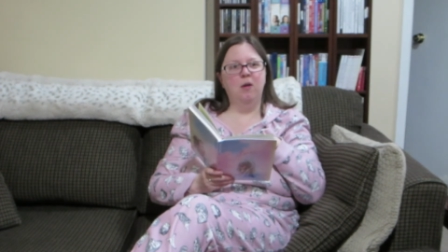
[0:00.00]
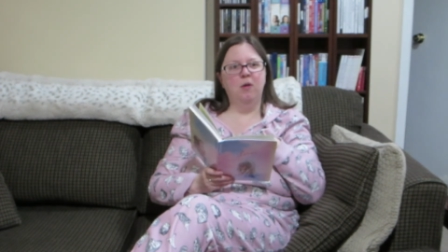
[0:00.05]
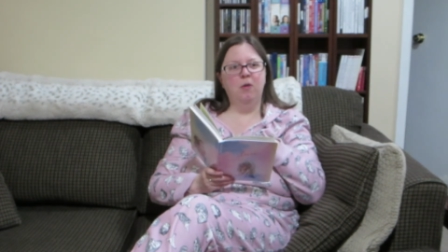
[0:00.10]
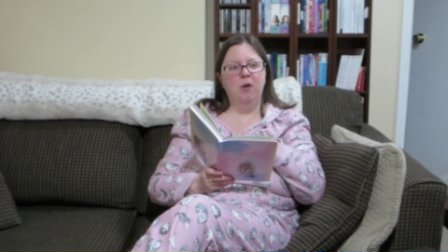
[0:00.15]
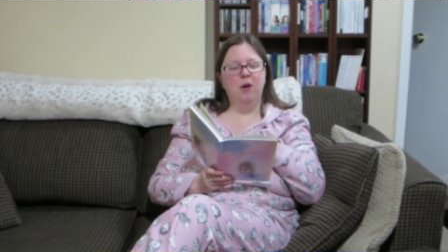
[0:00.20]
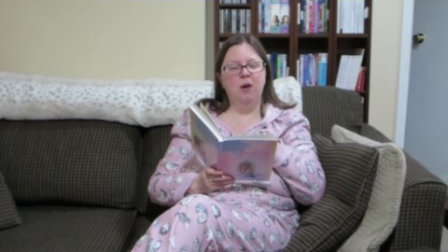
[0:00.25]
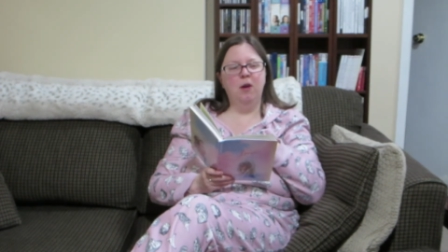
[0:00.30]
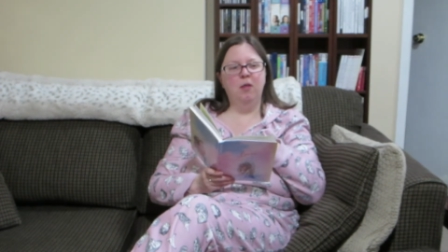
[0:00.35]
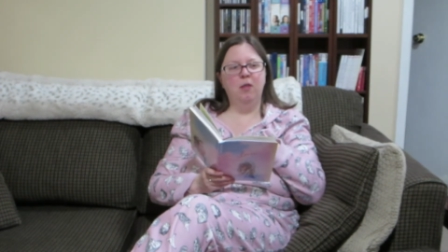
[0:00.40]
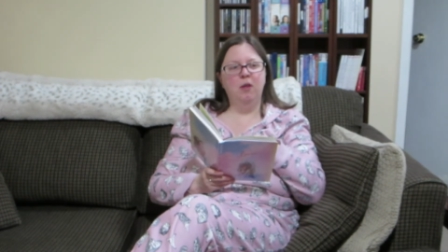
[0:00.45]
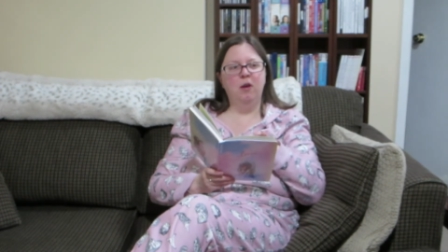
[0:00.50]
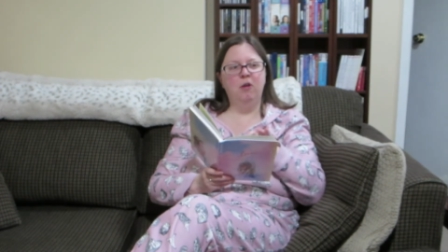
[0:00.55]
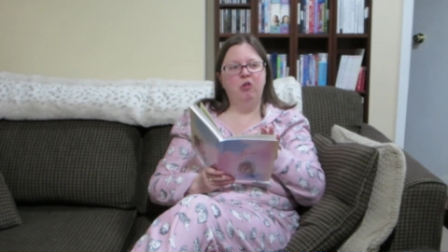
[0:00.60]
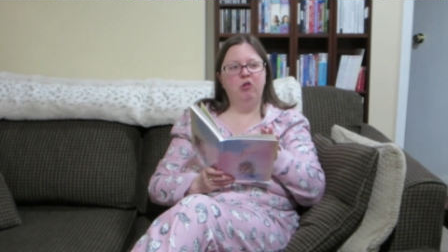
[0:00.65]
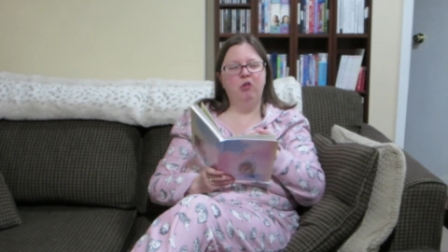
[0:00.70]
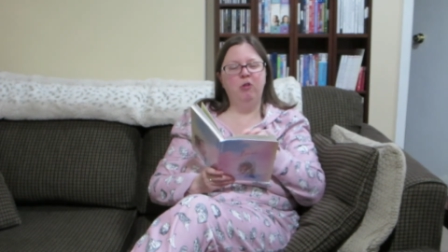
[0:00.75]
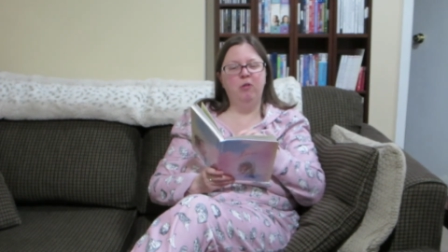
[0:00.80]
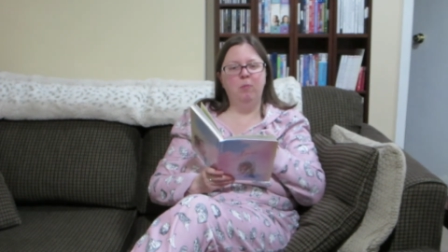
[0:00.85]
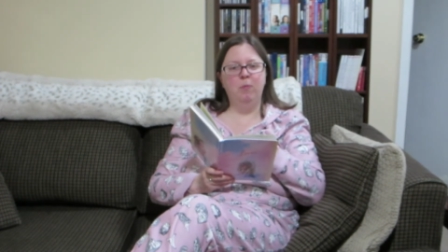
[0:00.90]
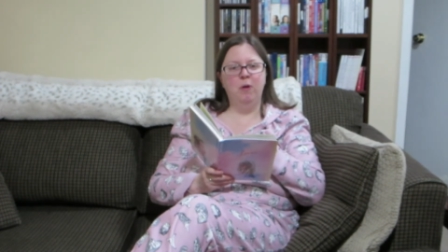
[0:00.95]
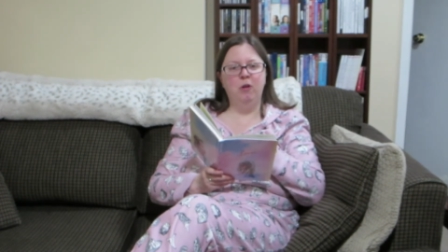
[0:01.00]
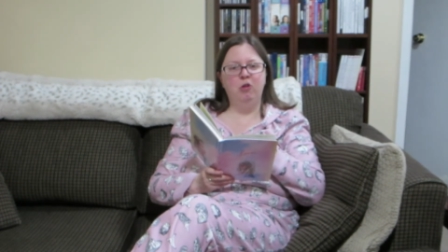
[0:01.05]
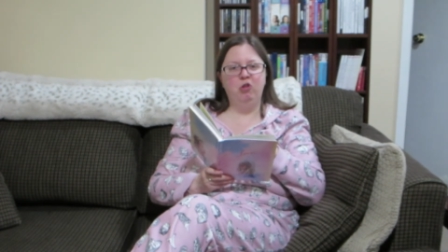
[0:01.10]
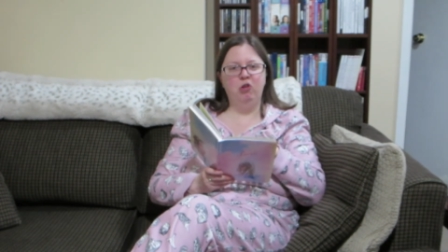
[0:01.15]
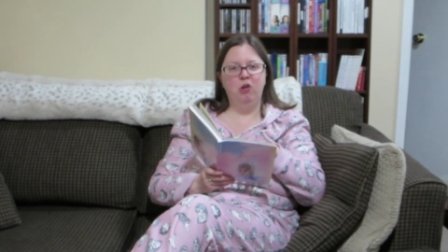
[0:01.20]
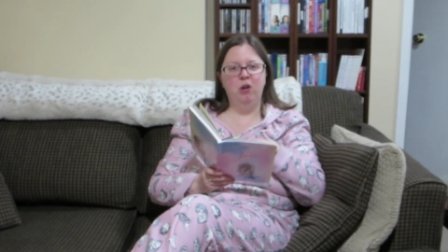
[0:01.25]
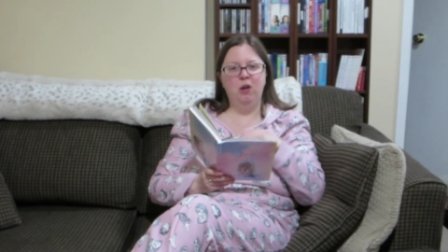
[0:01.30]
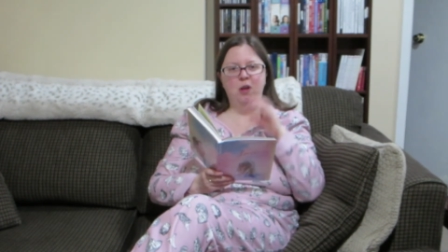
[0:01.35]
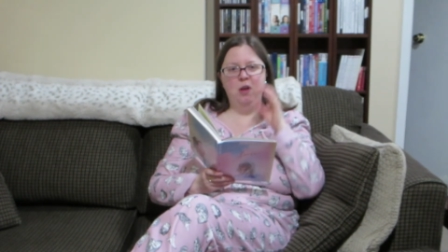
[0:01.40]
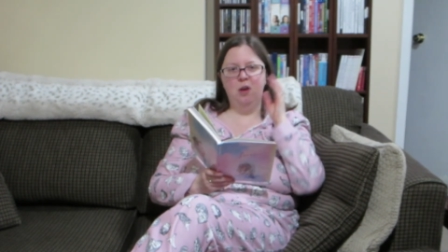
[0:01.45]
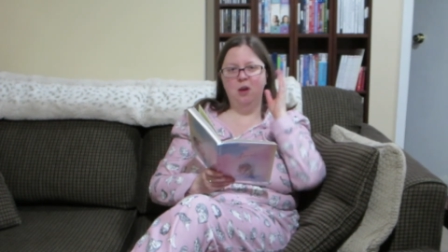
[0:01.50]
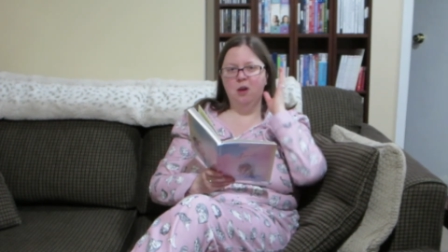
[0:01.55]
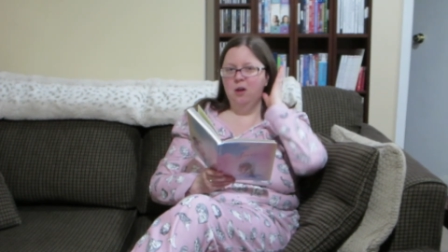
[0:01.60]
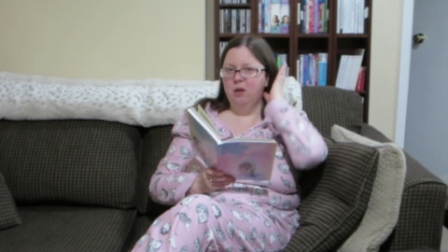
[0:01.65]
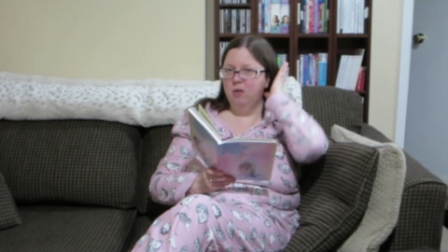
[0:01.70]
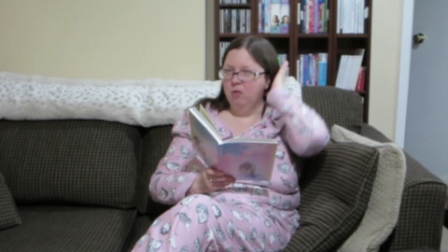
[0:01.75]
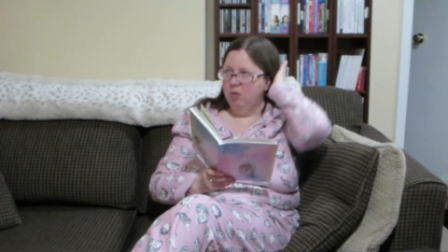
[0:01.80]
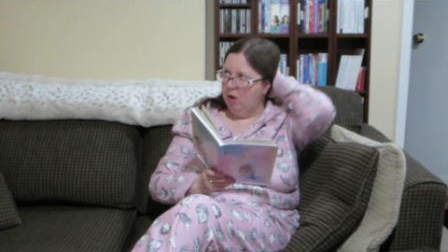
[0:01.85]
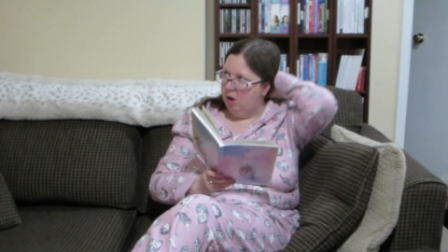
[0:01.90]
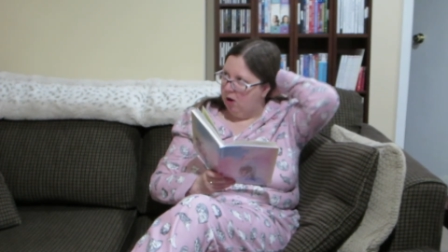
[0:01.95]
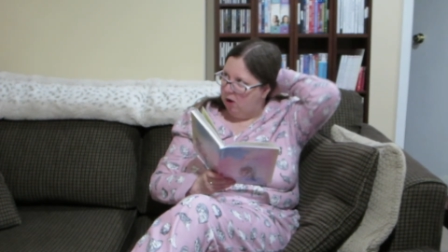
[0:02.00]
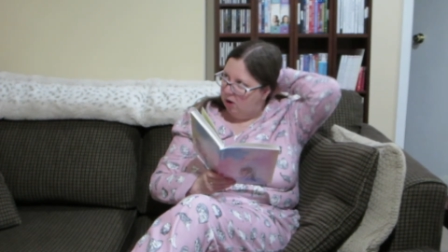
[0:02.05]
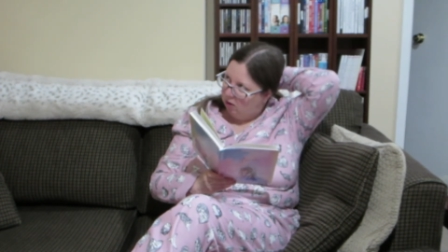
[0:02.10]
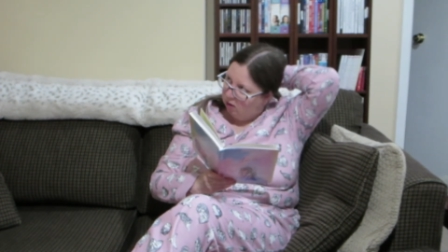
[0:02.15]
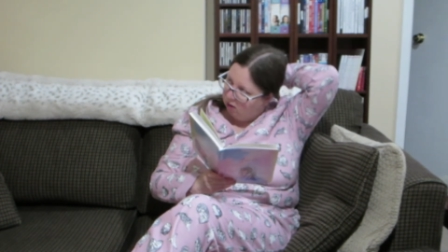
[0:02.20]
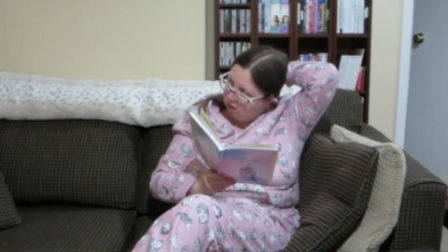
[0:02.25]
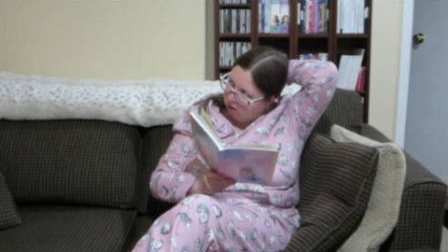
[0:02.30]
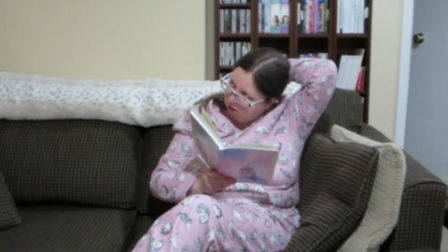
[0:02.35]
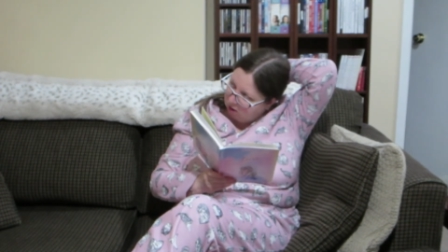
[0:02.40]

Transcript: okay, like, she's mentioning eating a lot,